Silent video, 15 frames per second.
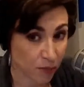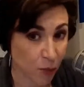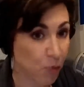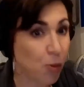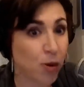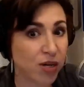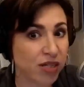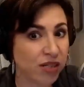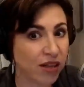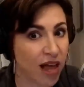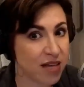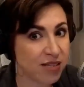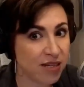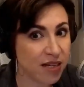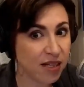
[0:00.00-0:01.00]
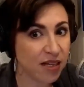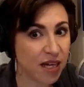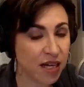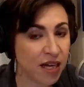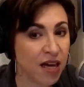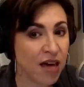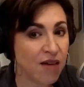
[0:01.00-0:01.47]
purported glass
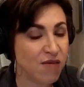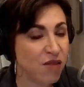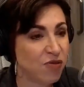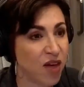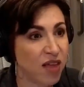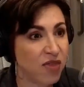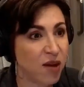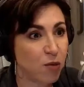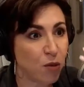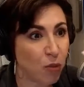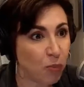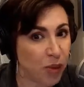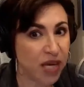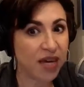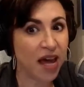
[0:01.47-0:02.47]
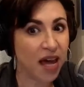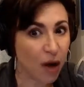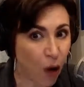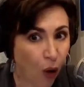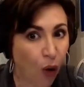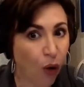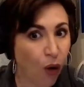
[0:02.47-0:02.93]
ceiling, that then there will be a
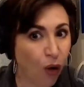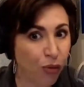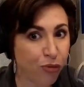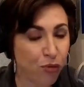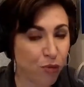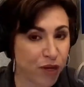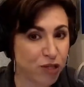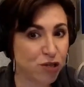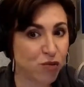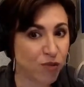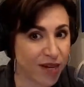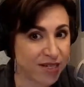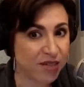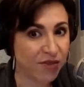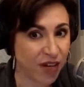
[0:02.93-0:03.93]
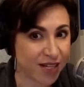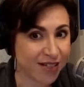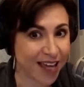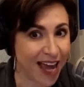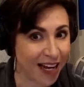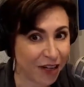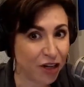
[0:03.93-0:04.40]
hole through which the rest of
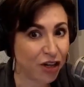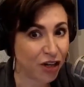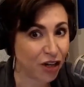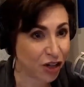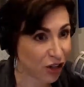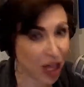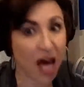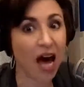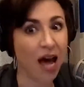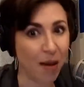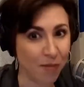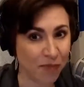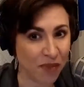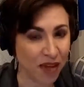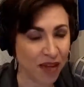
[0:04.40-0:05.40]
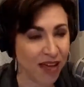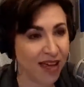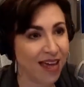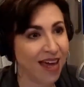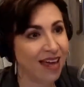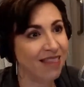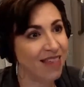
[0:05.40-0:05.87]
us can climb.
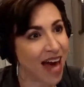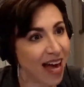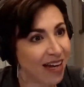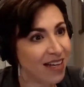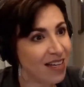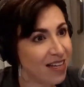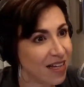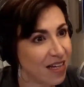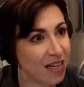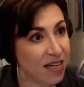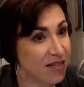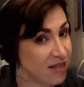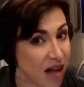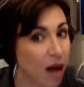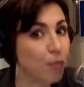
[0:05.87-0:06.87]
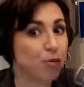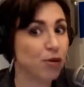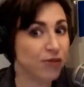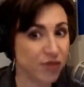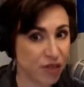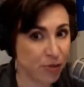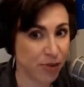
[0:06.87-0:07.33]
And that is not
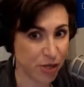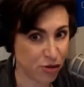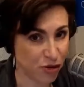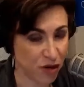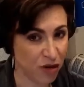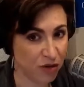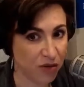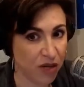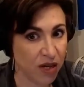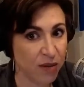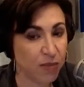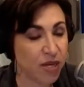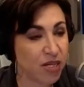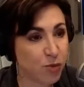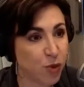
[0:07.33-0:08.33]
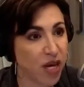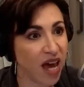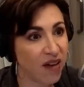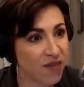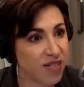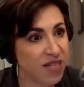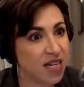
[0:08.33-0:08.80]
proven to be true because we
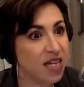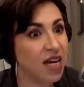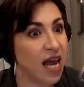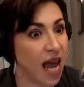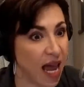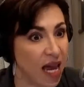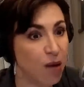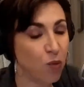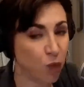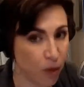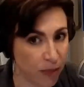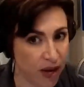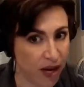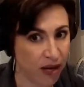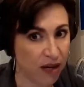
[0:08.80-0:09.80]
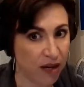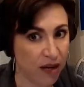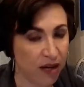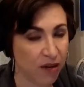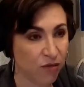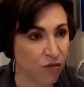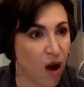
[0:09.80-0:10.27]
have seen a woman
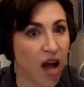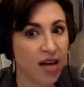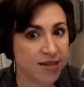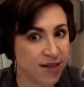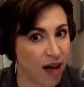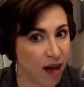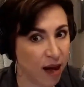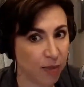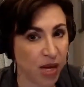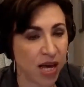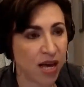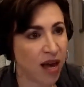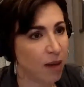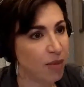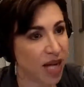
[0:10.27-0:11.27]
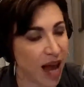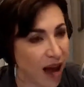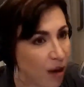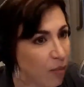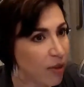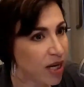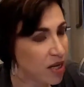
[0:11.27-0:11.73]
rise up. I mean,
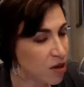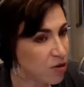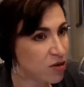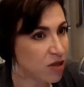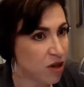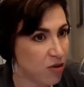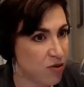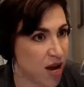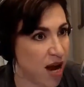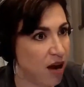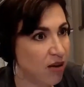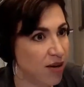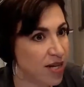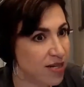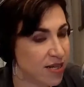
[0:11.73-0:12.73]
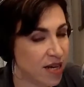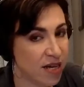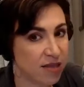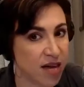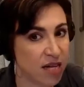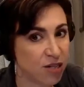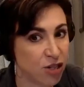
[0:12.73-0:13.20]
how many years ago now is
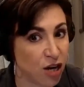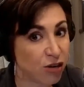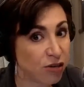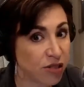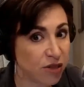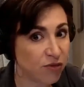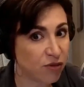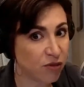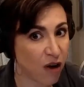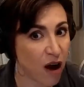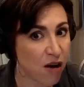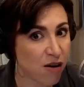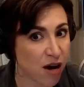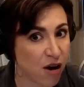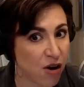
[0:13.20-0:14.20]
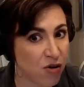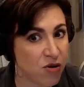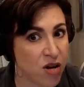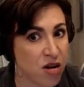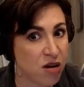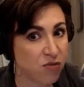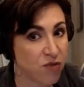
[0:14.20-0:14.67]
it that Geraldine Ferraro
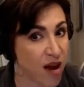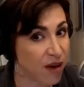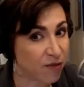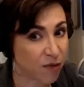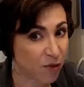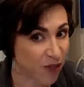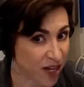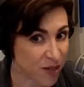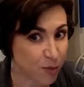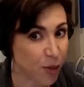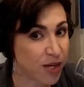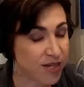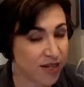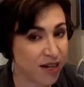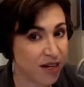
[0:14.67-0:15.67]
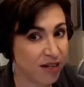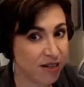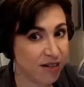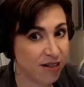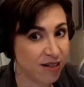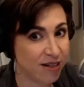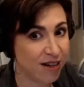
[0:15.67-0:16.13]
ran for vice
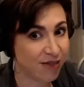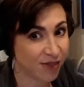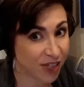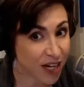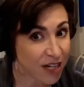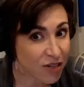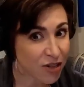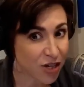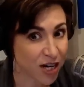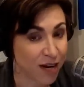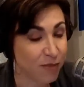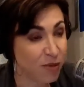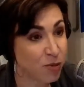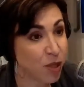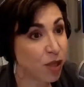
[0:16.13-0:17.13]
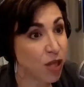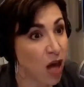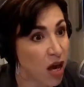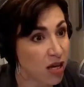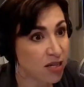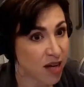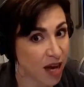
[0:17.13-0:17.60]
president of the country? I mean, it was a
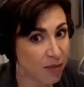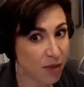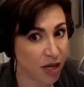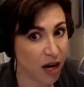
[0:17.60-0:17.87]
long time